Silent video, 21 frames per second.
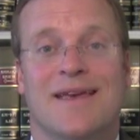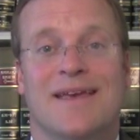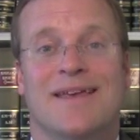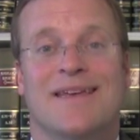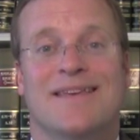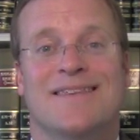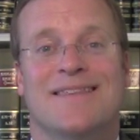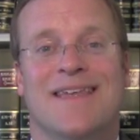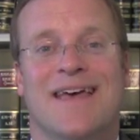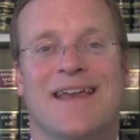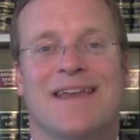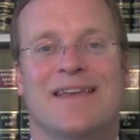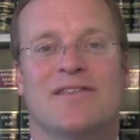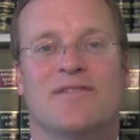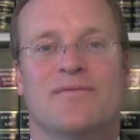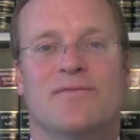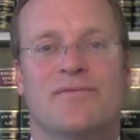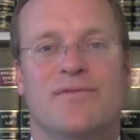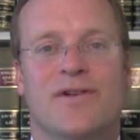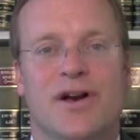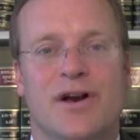is that it's
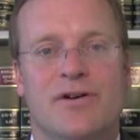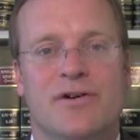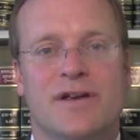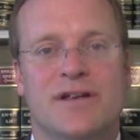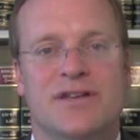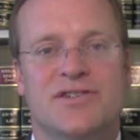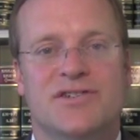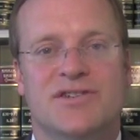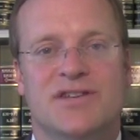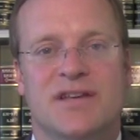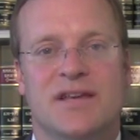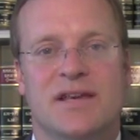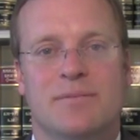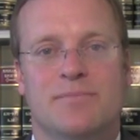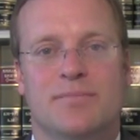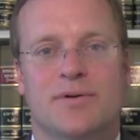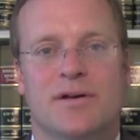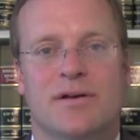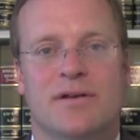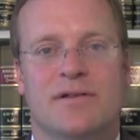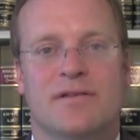very
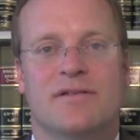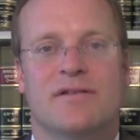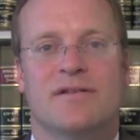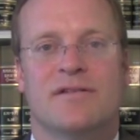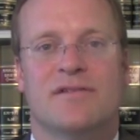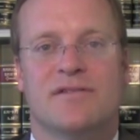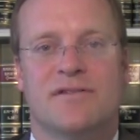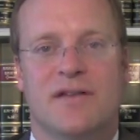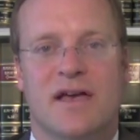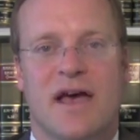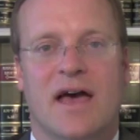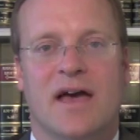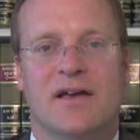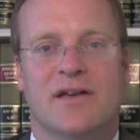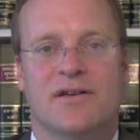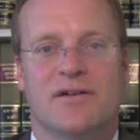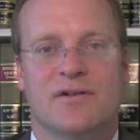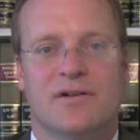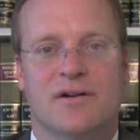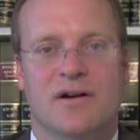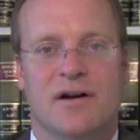cheap to
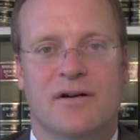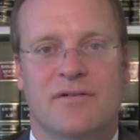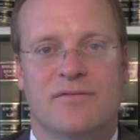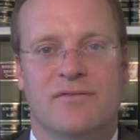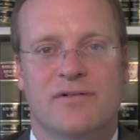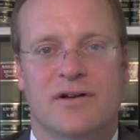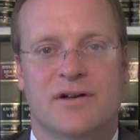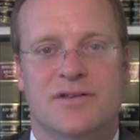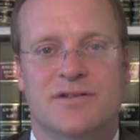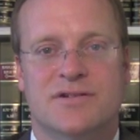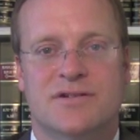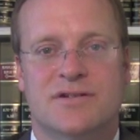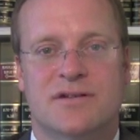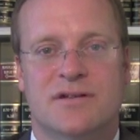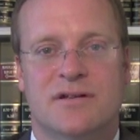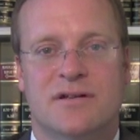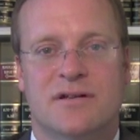stack your coverage.